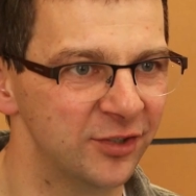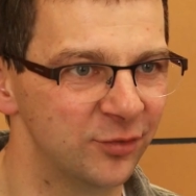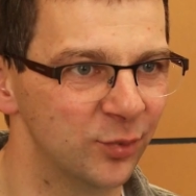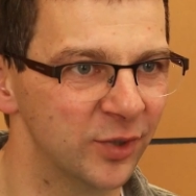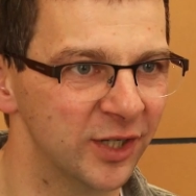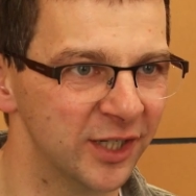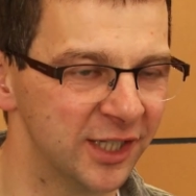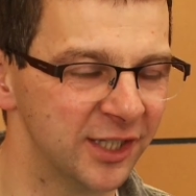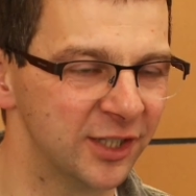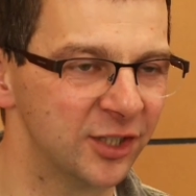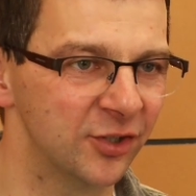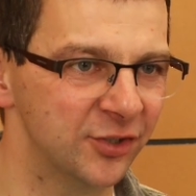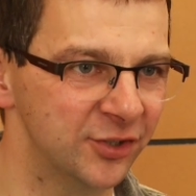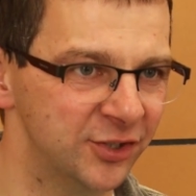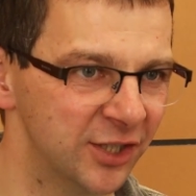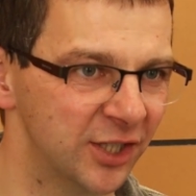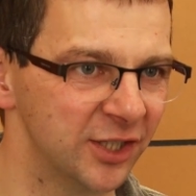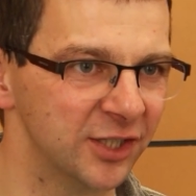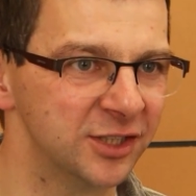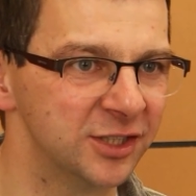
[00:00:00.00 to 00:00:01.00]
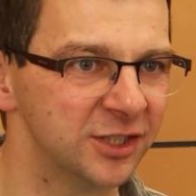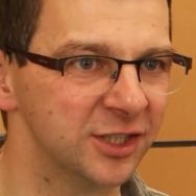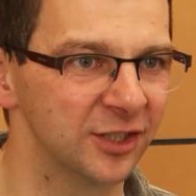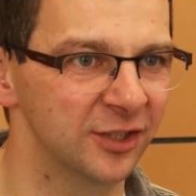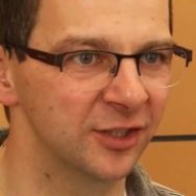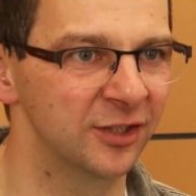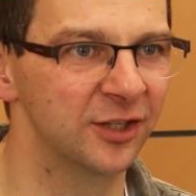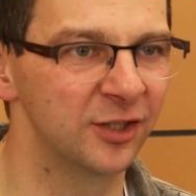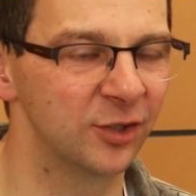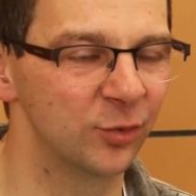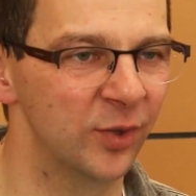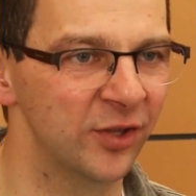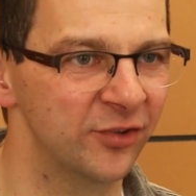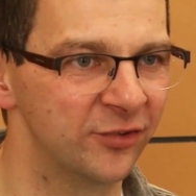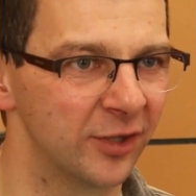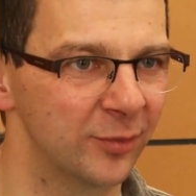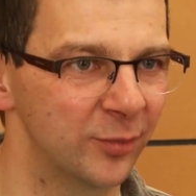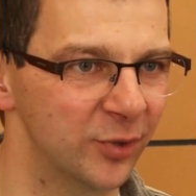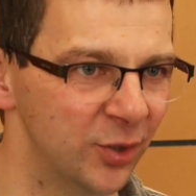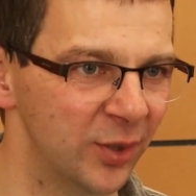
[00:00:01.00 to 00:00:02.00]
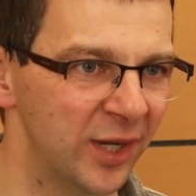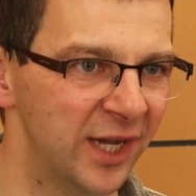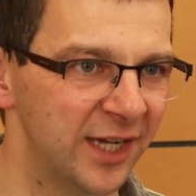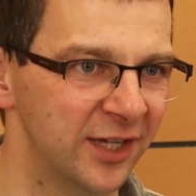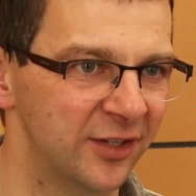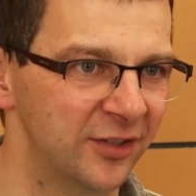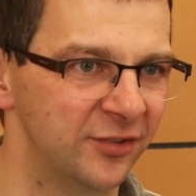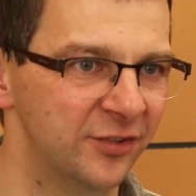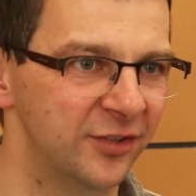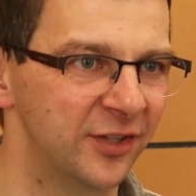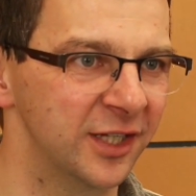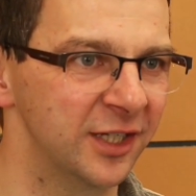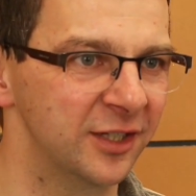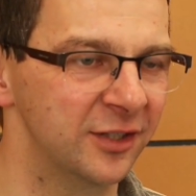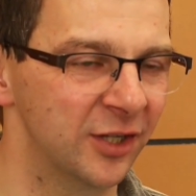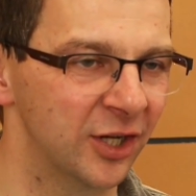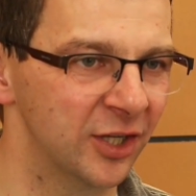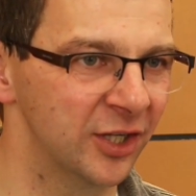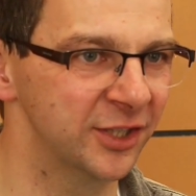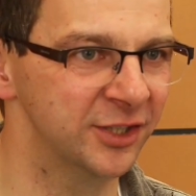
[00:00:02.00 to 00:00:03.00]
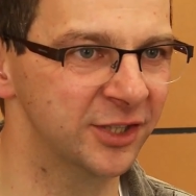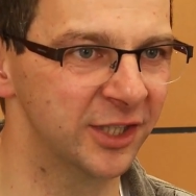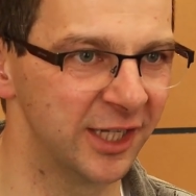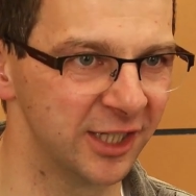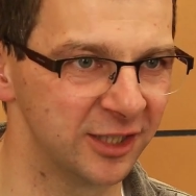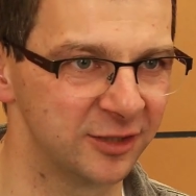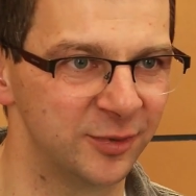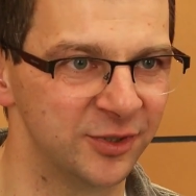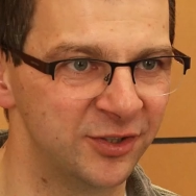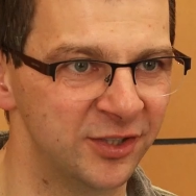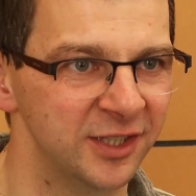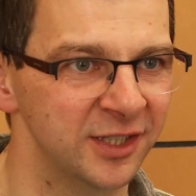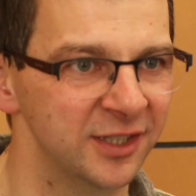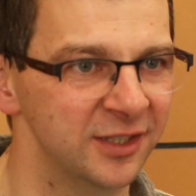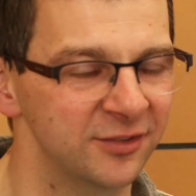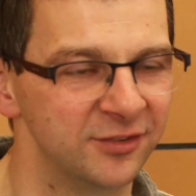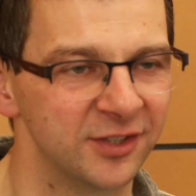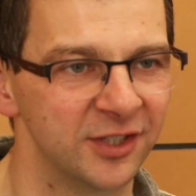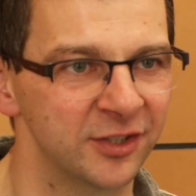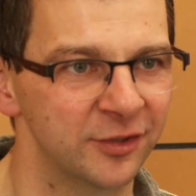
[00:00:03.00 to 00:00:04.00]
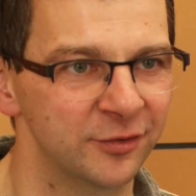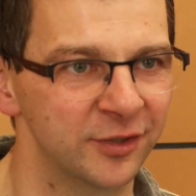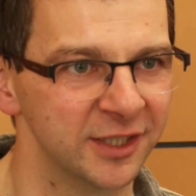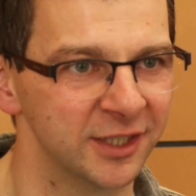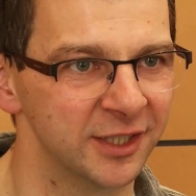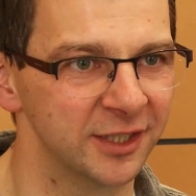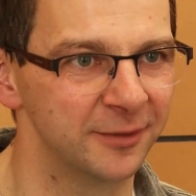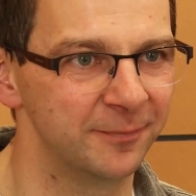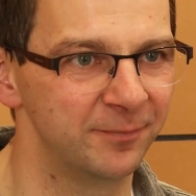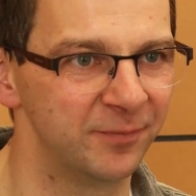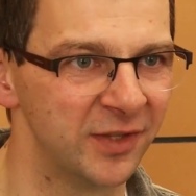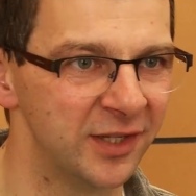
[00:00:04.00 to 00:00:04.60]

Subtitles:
it's working in conjunction with someone who has the knowledge and expertise and the rigor.